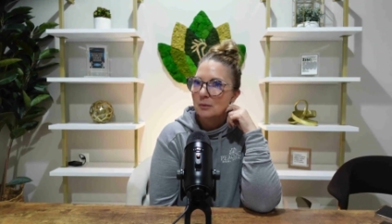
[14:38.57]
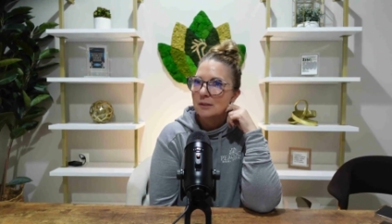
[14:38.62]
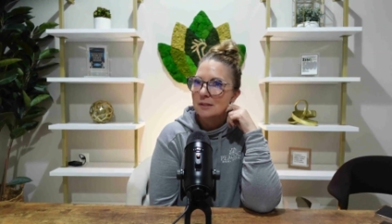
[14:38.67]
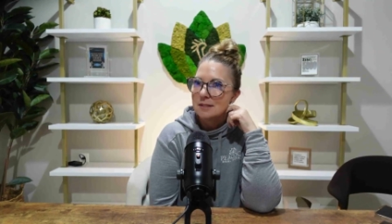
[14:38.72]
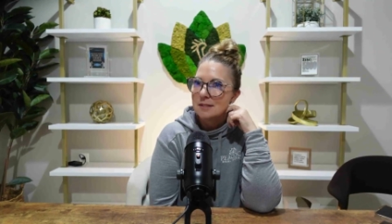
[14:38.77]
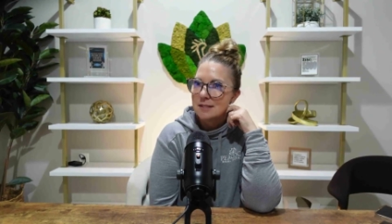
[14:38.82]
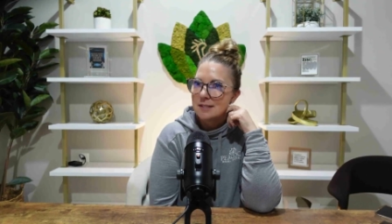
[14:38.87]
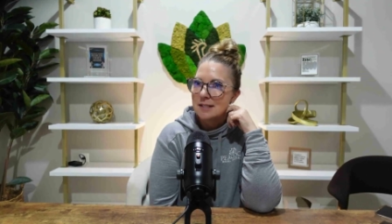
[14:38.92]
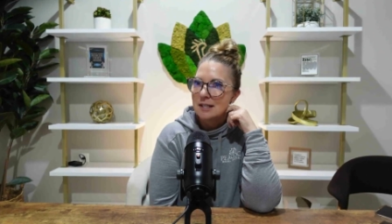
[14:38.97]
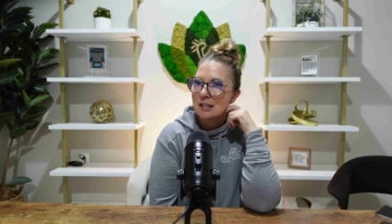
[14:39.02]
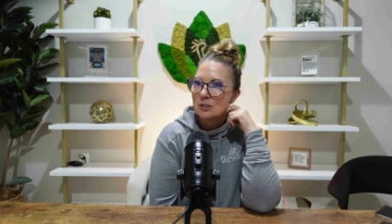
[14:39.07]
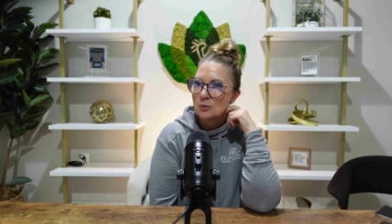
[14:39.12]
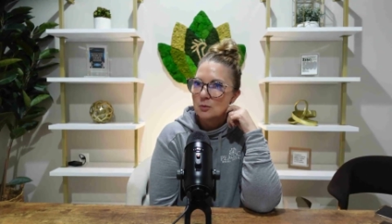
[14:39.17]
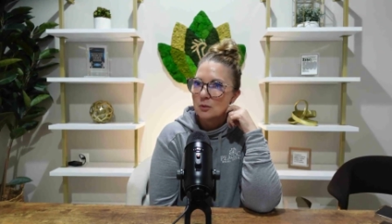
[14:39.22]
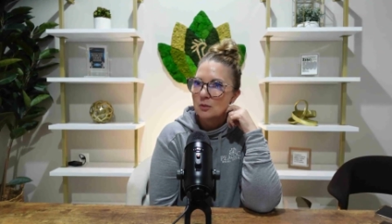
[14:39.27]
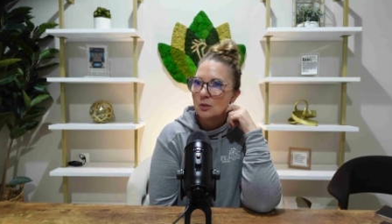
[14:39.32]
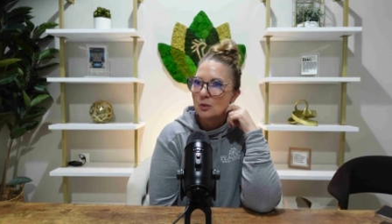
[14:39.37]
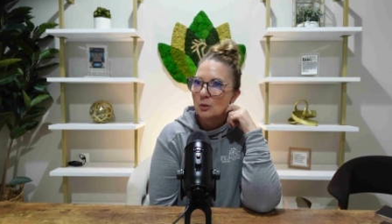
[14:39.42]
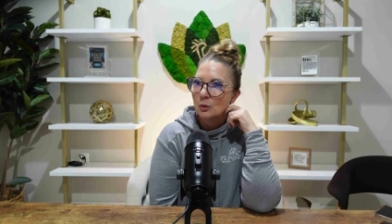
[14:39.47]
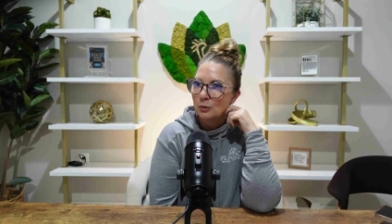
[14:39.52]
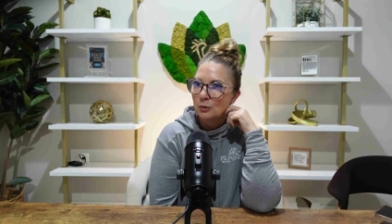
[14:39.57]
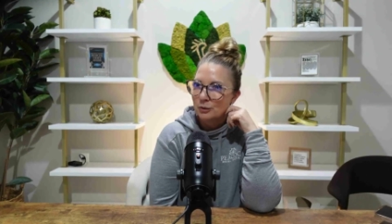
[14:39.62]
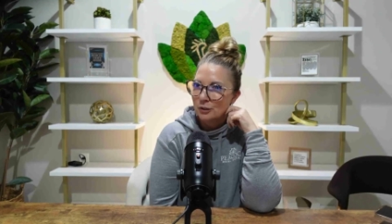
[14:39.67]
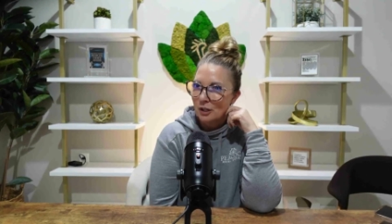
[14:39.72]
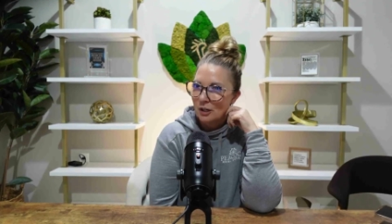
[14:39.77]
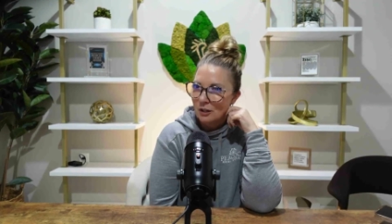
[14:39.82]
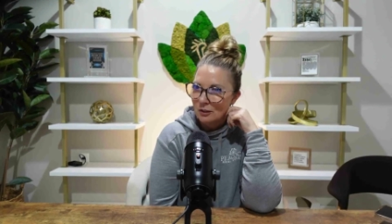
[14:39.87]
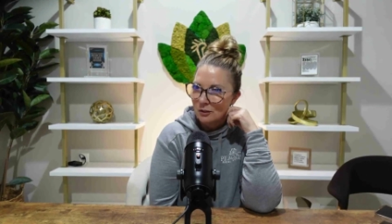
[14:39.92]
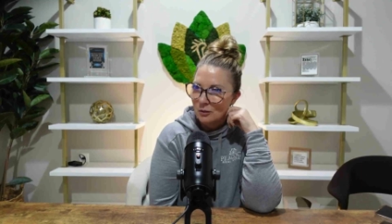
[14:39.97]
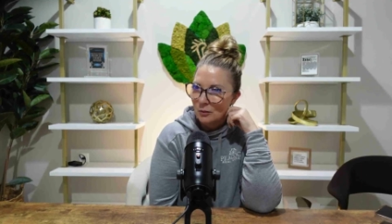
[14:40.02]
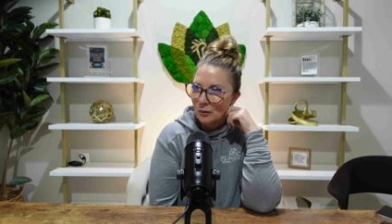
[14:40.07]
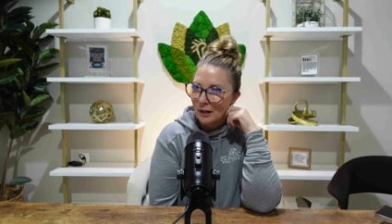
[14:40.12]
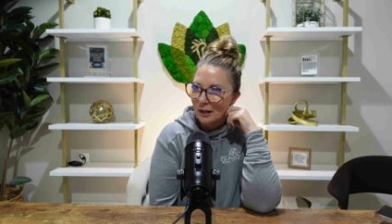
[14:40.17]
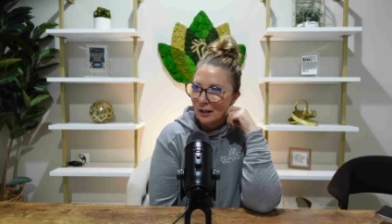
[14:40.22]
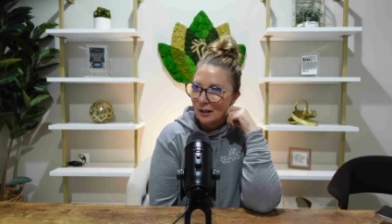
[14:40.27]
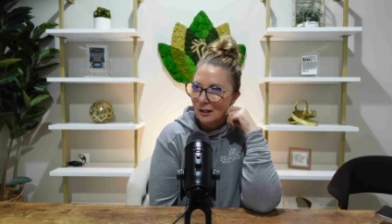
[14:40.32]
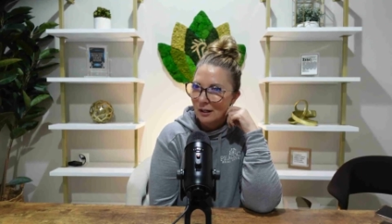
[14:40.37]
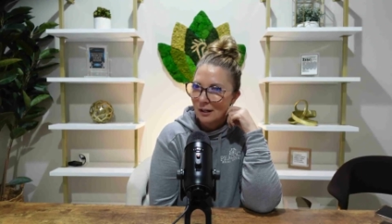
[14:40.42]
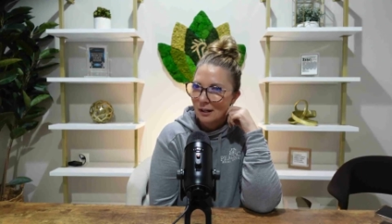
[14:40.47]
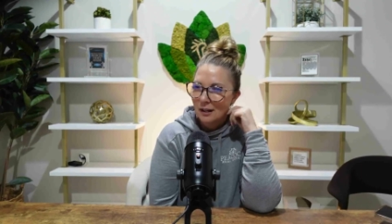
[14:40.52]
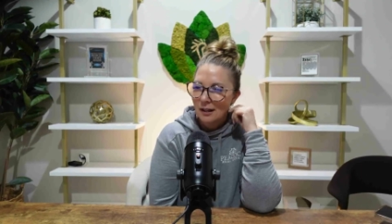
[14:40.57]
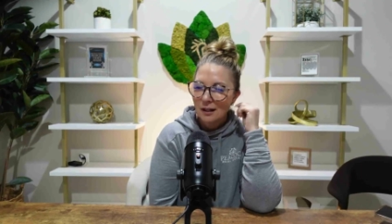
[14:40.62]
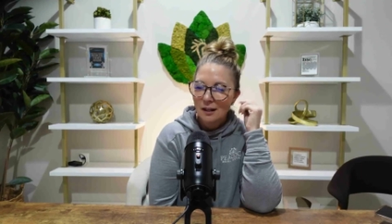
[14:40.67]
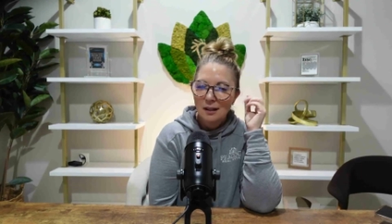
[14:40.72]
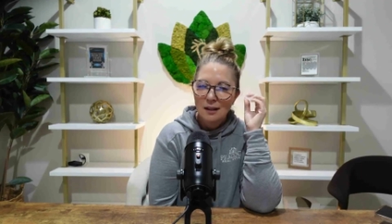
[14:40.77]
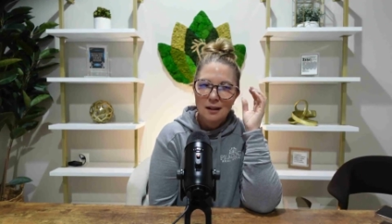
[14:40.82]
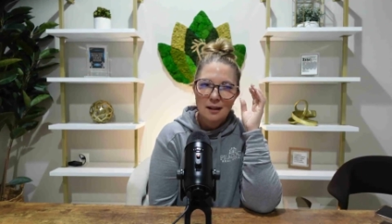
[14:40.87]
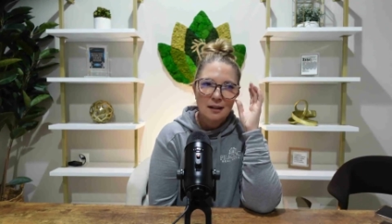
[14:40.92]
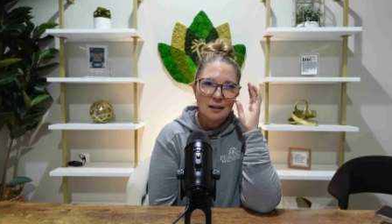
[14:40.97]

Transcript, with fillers: We did mm-hmm. sage with the gold hardware. Yep.